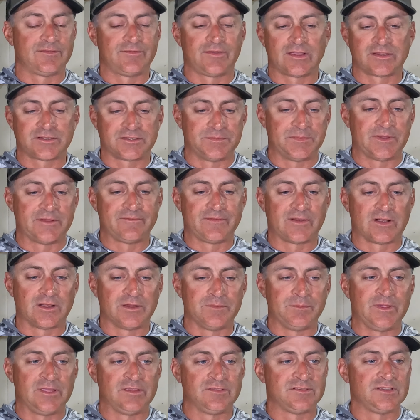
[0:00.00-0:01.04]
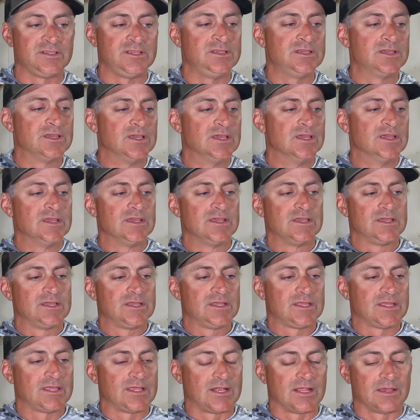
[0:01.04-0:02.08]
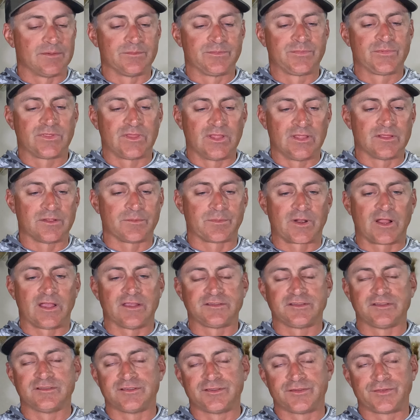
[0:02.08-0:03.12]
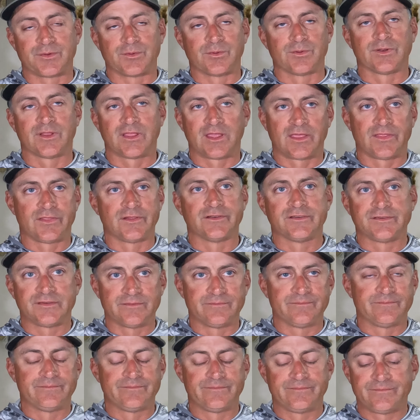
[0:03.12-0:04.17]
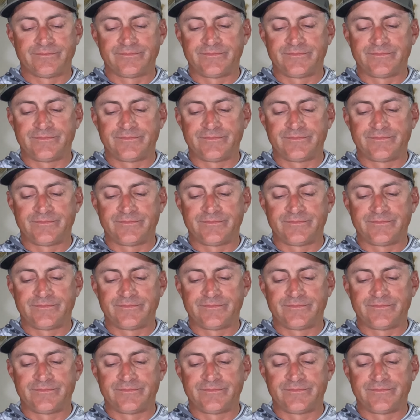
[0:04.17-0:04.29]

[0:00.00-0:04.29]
I've actually been very busy, and I'm in the process of throwing together some